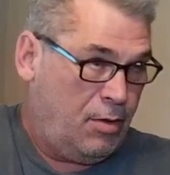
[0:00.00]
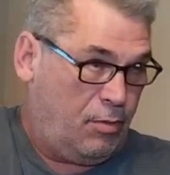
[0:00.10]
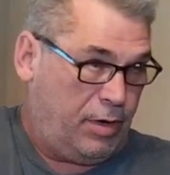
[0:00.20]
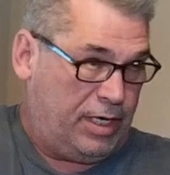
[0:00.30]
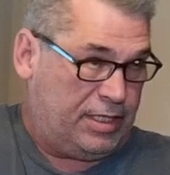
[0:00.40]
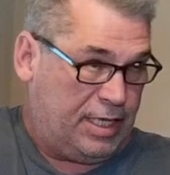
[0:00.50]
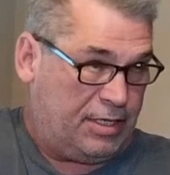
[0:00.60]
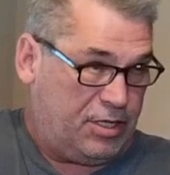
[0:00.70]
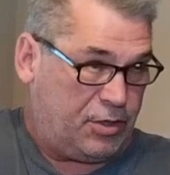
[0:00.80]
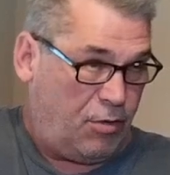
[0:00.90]
we're going to set
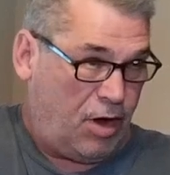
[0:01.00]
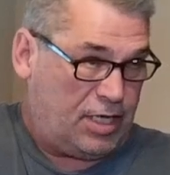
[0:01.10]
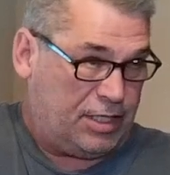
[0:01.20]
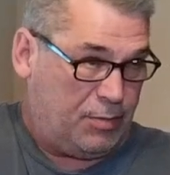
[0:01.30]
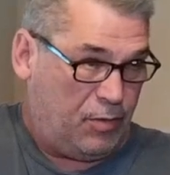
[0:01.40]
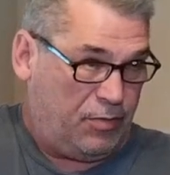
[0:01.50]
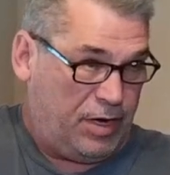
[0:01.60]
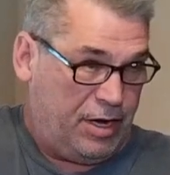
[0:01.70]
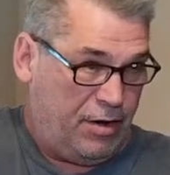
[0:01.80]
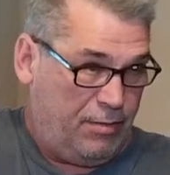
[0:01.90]
this cross up over
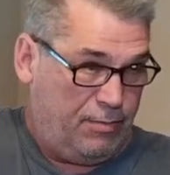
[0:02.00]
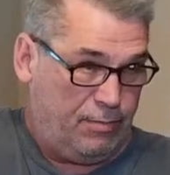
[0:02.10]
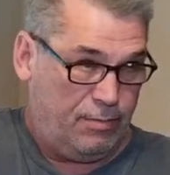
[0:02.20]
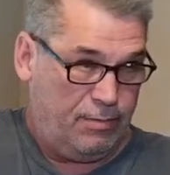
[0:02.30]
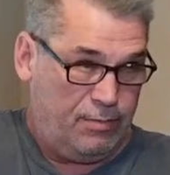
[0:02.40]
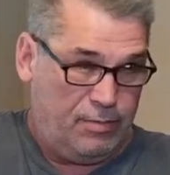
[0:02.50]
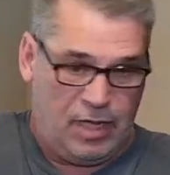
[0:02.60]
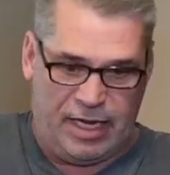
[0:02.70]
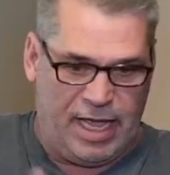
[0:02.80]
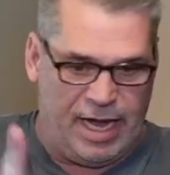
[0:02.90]
here.
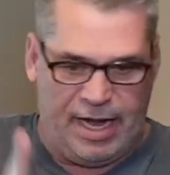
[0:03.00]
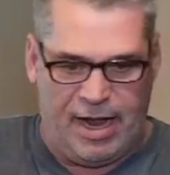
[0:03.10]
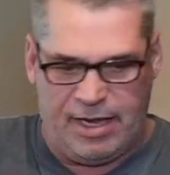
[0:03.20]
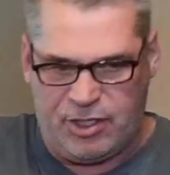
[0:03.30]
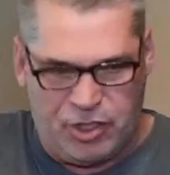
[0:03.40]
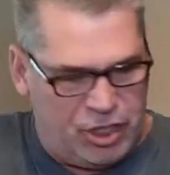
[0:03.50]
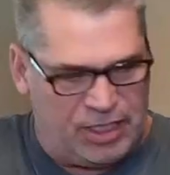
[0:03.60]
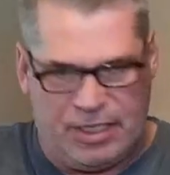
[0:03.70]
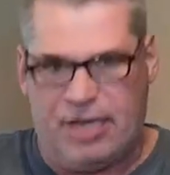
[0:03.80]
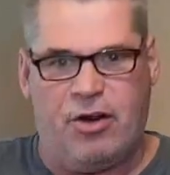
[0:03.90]
Again, it's
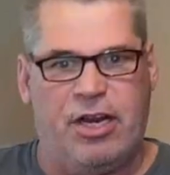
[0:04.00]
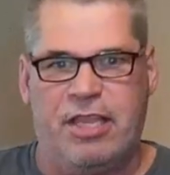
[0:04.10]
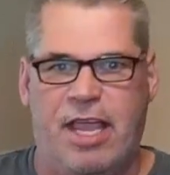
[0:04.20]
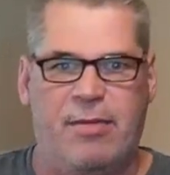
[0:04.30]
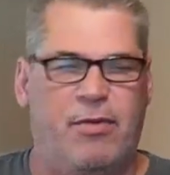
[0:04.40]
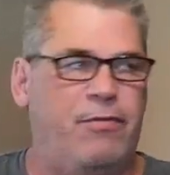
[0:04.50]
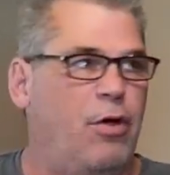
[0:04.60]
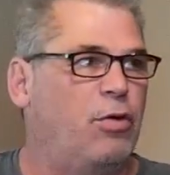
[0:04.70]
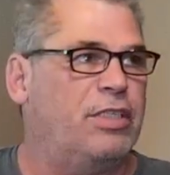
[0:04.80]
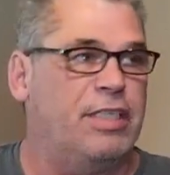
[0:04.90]
just sitting on a table,
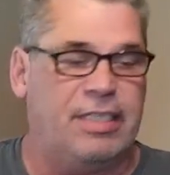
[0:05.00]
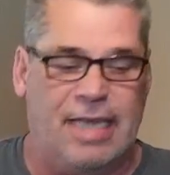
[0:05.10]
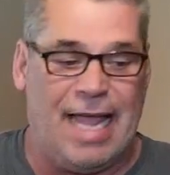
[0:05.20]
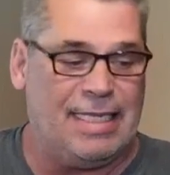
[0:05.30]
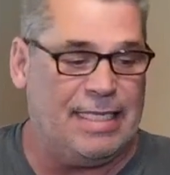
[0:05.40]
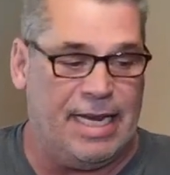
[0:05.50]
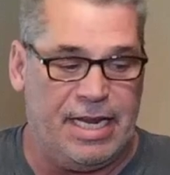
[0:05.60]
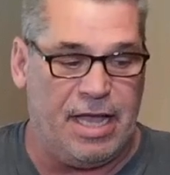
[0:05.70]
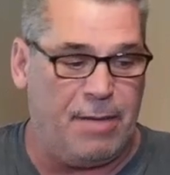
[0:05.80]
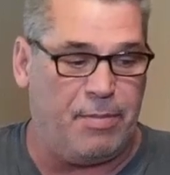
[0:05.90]
folks. It's not
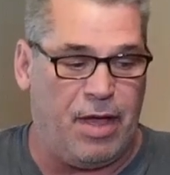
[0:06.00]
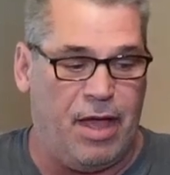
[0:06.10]
setting up.